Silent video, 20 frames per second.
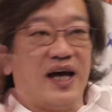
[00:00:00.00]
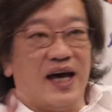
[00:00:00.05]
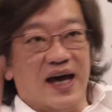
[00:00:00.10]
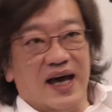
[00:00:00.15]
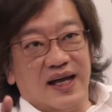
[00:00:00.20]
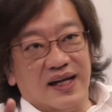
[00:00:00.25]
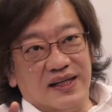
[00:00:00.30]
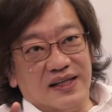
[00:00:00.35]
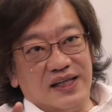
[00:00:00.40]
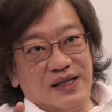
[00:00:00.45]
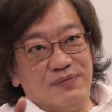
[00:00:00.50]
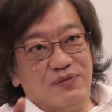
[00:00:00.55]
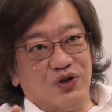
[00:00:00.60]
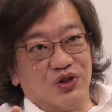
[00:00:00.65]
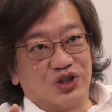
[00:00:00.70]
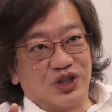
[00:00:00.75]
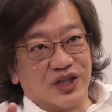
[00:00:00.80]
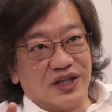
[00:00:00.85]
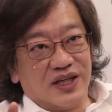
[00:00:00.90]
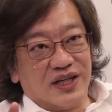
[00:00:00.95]
and
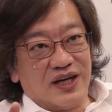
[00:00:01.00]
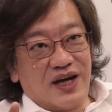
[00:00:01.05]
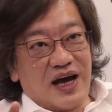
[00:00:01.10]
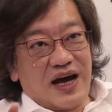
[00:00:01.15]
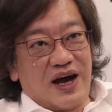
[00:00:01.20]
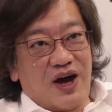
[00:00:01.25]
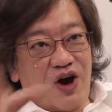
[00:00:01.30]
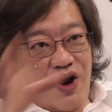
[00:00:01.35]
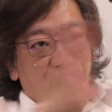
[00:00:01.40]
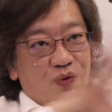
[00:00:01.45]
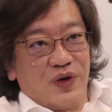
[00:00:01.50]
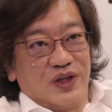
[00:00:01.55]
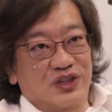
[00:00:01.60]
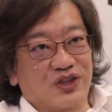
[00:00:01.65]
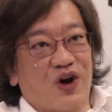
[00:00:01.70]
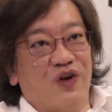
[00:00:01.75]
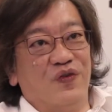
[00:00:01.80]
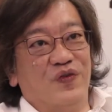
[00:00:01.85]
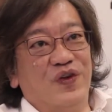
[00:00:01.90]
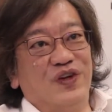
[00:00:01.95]
emotional are always
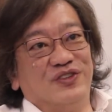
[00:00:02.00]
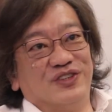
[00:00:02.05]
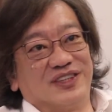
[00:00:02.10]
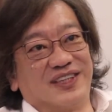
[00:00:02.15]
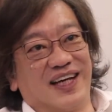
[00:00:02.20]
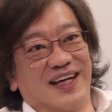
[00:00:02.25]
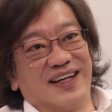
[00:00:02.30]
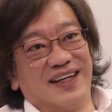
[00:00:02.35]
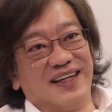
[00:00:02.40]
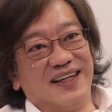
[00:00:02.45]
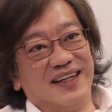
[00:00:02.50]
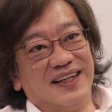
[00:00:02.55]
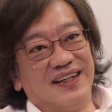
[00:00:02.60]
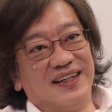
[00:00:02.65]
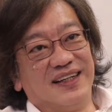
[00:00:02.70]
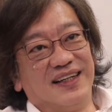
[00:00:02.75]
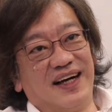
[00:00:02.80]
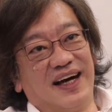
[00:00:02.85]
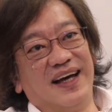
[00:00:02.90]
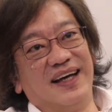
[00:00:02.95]
confused.
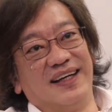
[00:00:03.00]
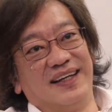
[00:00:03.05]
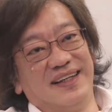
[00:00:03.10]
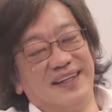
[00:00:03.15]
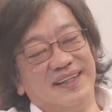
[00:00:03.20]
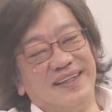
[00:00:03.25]
All right.